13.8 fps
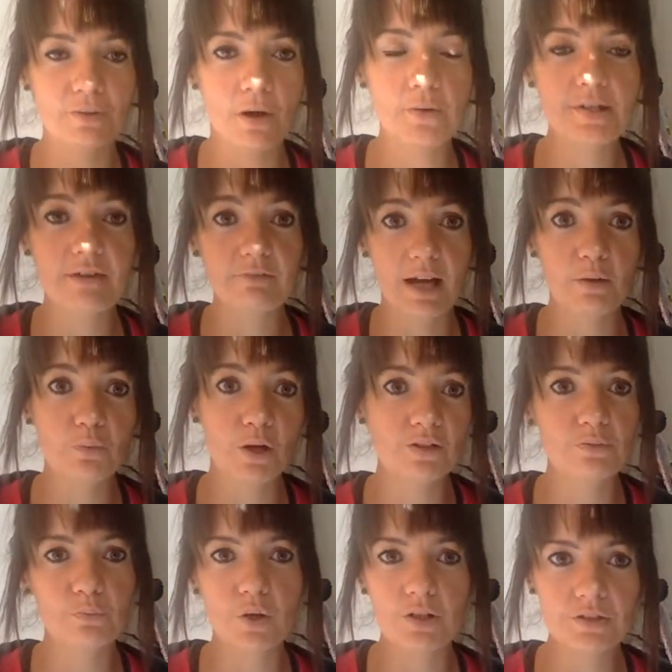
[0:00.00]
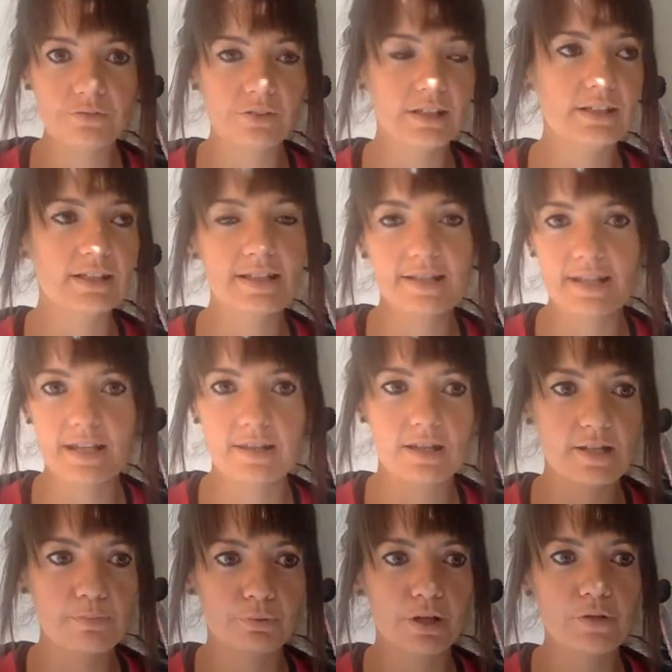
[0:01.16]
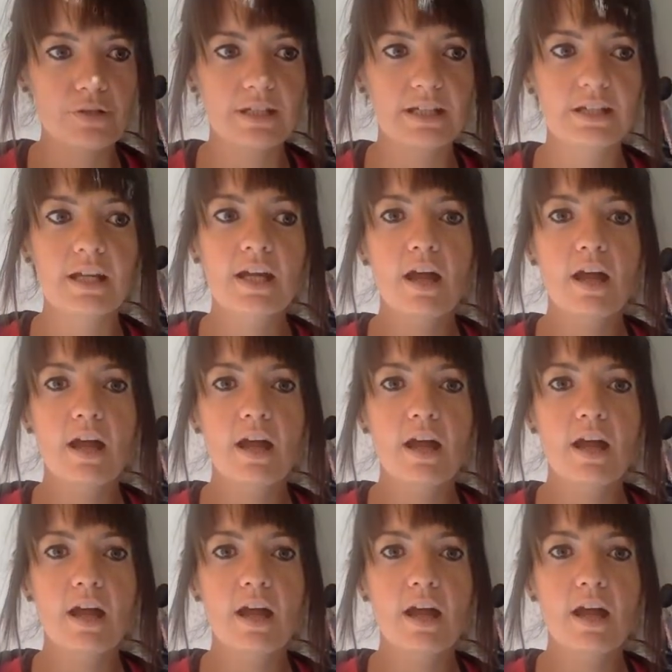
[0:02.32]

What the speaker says: I was like, right, what do vegans eat that is protein?